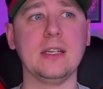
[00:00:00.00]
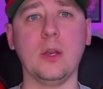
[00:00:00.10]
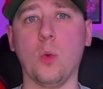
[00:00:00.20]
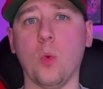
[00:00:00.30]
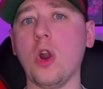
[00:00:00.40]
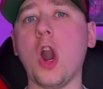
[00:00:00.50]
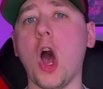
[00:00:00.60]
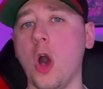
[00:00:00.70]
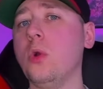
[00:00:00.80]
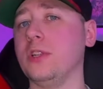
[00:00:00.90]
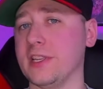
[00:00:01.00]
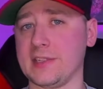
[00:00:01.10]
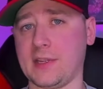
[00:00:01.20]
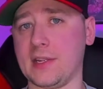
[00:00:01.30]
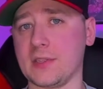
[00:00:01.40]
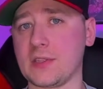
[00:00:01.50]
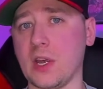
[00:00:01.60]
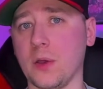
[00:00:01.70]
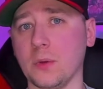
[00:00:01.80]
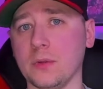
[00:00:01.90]
we're owed the
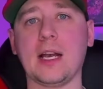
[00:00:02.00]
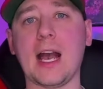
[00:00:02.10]
Sunstone.